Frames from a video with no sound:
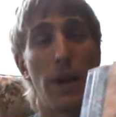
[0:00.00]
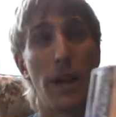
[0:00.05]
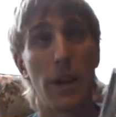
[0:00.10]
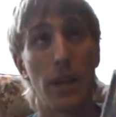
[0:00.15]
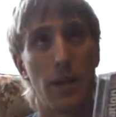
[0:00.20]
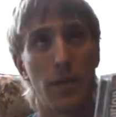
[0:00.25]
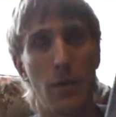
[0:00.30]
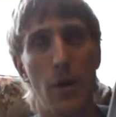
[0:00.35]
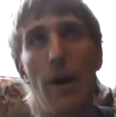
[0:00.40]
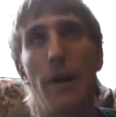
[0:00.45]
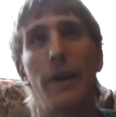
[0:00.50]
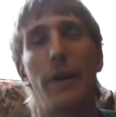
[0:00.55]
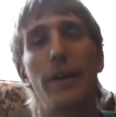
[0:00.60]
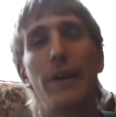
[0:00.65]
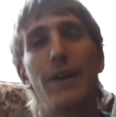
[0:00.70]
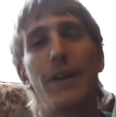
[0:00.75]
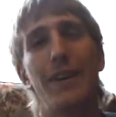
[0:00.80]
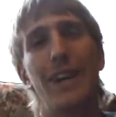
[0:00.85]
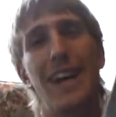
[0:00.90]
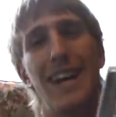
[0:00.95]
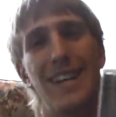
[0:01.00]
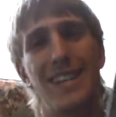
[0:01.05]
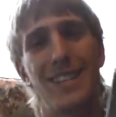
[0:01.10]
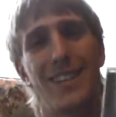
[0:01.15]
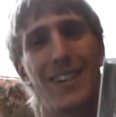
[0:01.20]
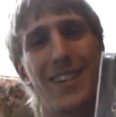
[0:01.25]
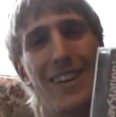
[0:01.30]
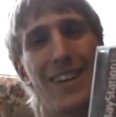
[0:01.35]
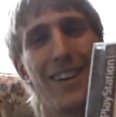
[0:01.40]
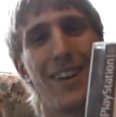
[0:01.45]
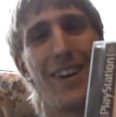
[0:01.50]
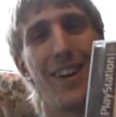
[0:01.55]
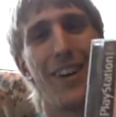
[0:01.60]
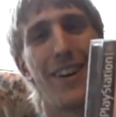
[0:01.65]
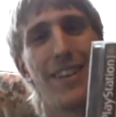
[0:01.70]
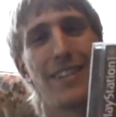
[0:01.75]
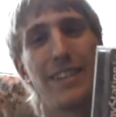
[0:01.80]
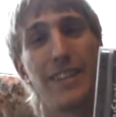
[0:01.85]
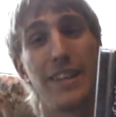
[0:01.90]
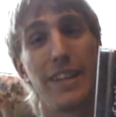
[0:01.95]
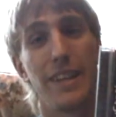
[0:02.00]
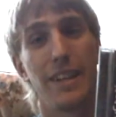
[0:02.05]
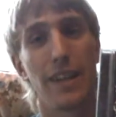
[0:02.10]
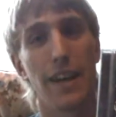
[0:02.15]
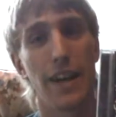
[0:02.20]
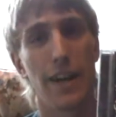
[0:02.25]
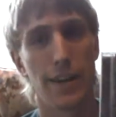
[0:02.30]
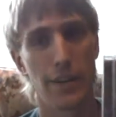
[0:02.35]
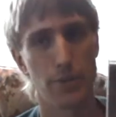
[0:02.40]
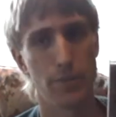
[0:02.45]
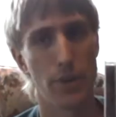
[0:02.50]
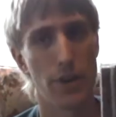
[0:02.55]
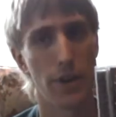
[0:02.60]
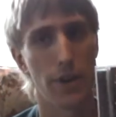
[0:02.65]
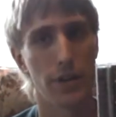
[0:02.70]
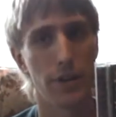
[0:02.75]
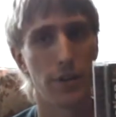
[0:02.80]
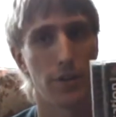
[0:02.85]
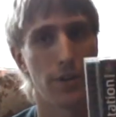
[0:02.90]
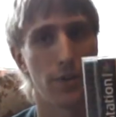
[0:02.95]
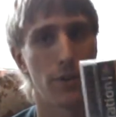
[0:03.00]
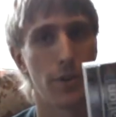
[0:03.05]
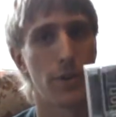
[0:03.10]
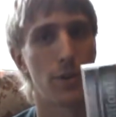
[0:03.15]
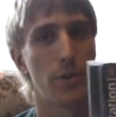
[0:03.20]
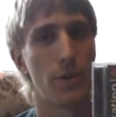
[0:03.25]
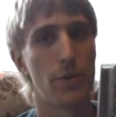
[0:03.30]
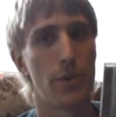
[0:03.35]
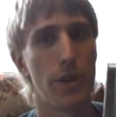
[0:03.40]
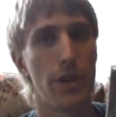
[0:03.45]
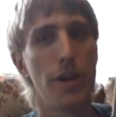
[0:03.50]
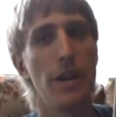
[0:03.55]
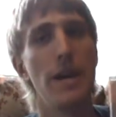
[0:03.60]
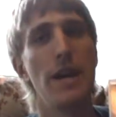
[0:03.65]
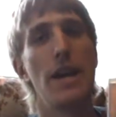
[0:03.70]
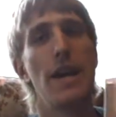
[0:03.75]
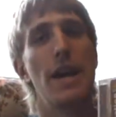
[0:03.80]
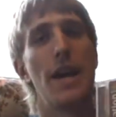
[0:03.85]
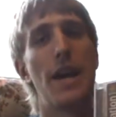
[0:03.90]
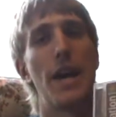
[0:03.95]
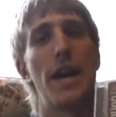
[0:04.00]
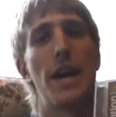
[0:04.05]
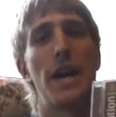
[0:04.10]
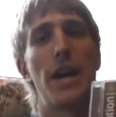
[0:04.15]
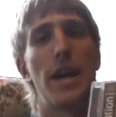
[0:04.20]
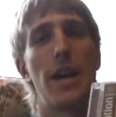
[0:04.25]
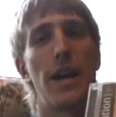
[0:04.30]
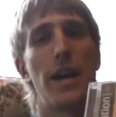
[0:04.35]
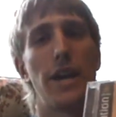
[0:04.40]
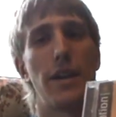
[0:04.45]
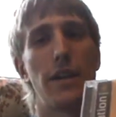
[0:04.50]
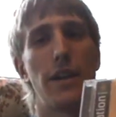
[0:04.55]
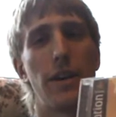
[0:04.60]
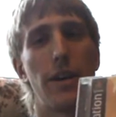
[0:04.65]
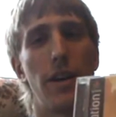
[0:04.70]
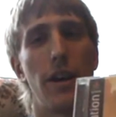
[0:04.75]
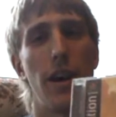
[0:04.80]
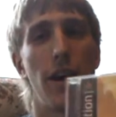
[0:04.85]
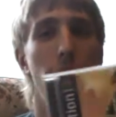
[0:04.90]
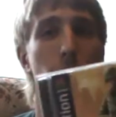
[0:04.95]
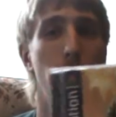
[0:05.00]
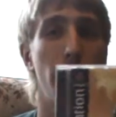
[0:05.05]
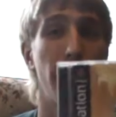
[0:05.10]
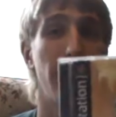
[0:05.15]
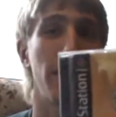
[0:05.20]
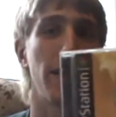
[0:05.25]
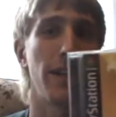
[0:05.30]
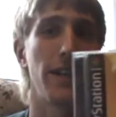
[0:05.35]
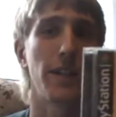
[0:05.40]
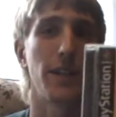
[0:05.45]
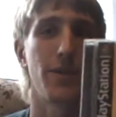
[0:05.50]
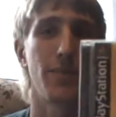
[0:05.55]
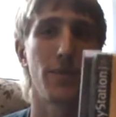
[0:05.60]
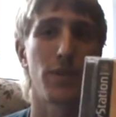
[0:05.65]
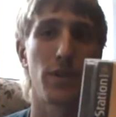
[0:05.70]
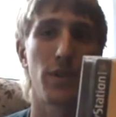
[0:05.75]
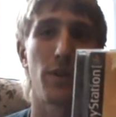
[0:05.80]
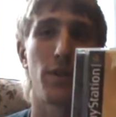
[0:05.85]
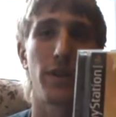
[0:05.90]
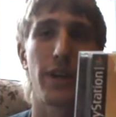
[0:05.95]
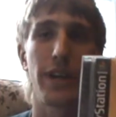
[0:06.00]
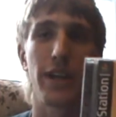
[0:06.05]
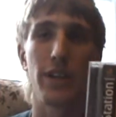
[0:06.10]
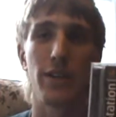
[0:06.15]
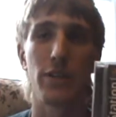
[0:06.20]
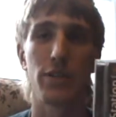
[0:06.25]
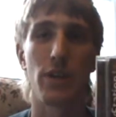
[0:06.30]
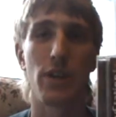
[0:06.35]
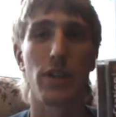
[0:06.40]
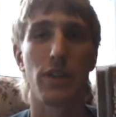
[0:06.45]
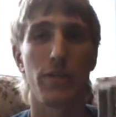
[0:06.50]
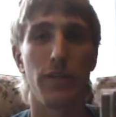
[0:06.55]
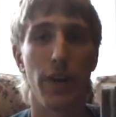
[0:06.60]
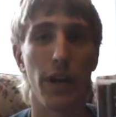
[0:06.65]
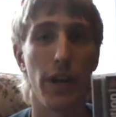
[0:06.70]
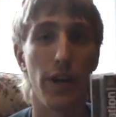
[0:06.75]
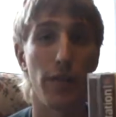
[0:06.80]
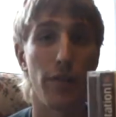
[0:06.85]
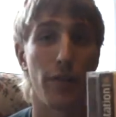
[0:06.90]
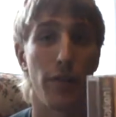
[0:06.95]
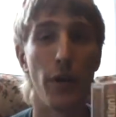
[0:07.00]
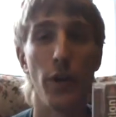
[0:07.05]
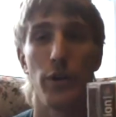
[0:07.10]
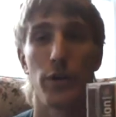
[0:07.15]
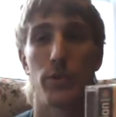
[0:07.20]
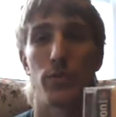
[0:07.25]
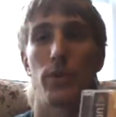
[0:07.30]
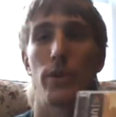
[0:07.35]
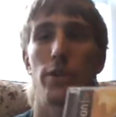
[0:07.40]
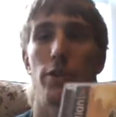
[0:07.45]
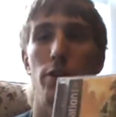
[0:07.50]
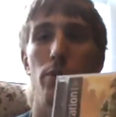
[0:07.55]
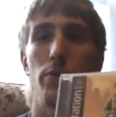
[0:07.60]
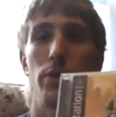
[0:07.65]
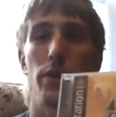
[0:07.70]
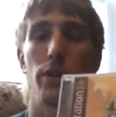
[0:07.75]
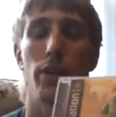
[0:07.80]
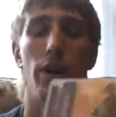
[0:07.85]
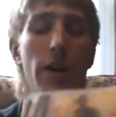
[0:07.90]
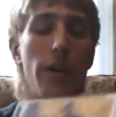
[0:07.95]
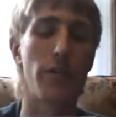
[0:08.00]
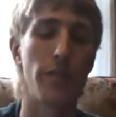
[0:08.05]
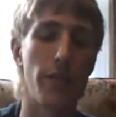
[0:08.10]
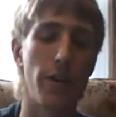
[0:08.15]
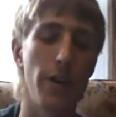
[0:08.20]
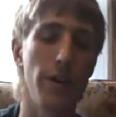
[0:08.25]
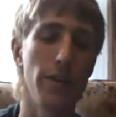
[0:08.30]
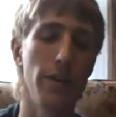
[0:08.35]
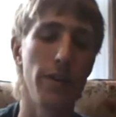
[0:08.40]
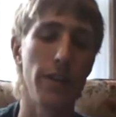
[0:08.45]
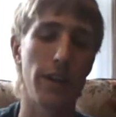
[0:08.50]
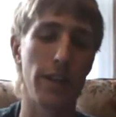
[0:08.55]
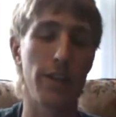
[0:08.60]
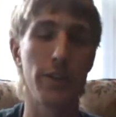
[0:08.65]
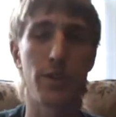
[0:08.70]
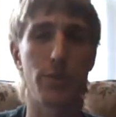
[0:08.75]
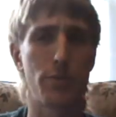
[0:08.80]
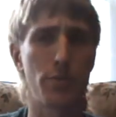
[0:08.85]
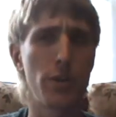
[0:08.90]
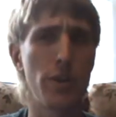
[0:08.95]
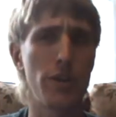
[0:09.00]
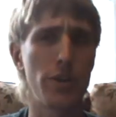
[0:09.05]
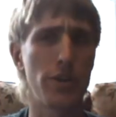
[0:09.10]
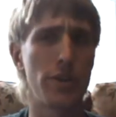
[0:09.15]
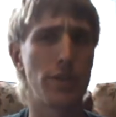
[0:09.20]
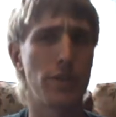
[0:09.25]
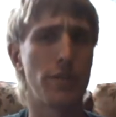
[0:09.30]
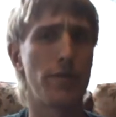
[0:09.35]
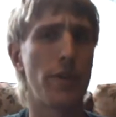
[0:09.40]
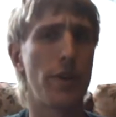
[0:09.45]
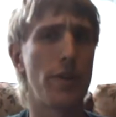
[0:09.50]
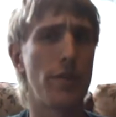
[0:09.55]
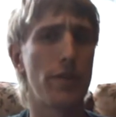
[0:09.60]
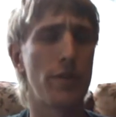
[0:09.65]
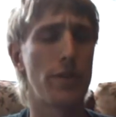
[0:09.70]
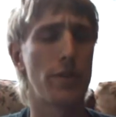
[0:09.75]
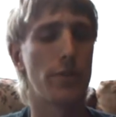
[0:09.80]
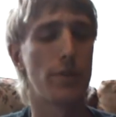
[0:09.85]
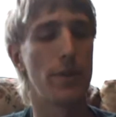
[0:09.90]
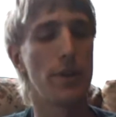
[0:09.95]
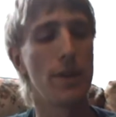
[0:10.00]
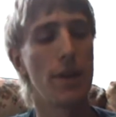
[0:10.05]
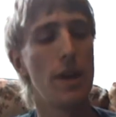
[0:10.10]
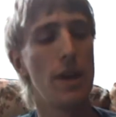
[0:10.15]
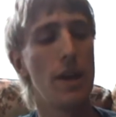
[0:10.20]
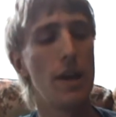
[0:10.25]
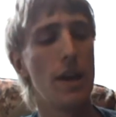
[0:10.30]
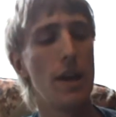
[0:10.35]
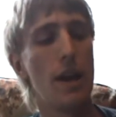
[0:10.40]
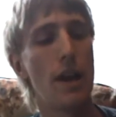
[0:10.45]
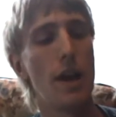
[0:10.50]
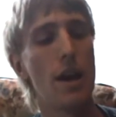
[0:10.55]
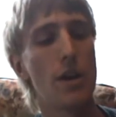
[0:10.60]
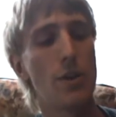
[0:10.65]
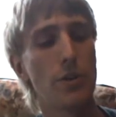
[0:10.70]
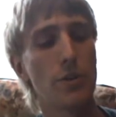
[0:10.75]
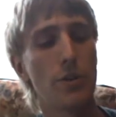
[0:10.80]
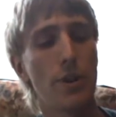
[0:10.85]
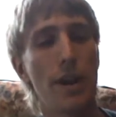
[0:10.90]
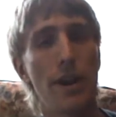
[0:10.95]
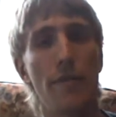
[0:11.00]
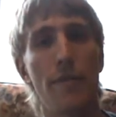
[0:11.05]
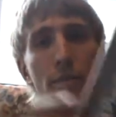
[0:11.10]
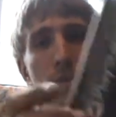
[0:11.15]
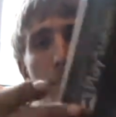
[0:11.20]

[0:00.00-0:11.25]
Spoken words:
of Honor, sorry, on the Xbox, original one, and I really like them, so getting to try the very first one should be a lot of fun. At least I'm pretty sure it's the very first one. I also have